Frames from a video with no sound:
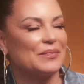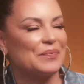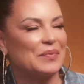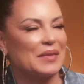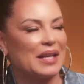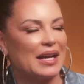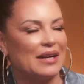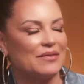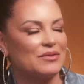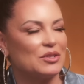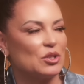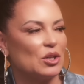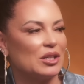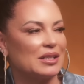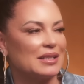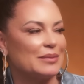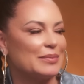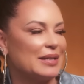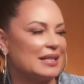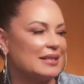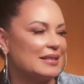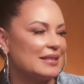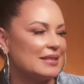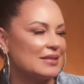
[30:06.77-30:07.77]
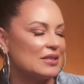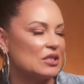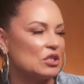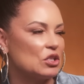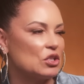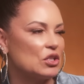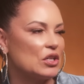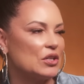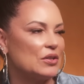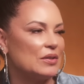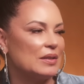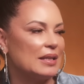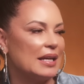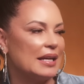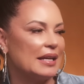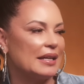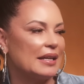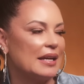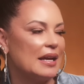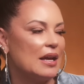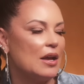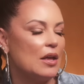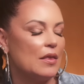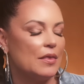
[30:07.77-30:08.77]
Yeah. I've talked about this on the show. Like
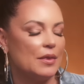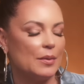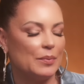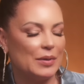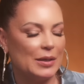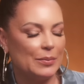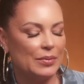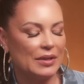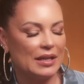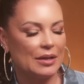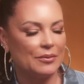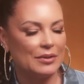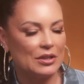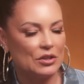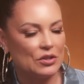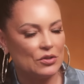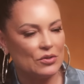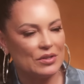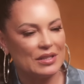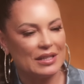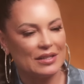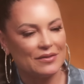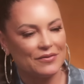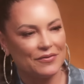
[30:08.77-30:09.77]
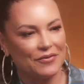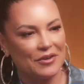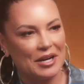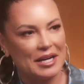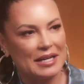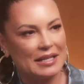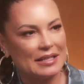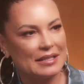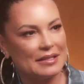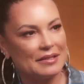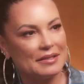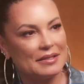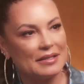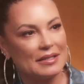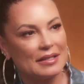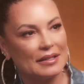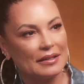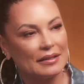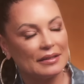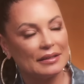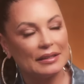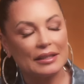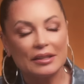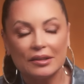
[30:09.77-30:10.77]
the people that we choose as friends mm
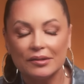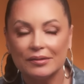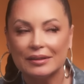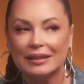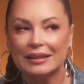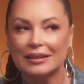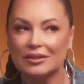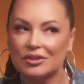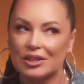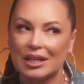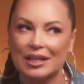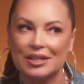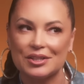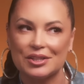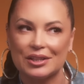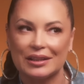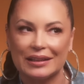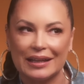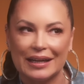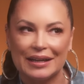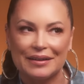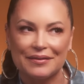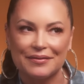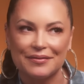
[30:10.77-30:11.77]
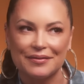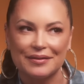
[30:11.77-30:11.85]
-hmm. literally change your life.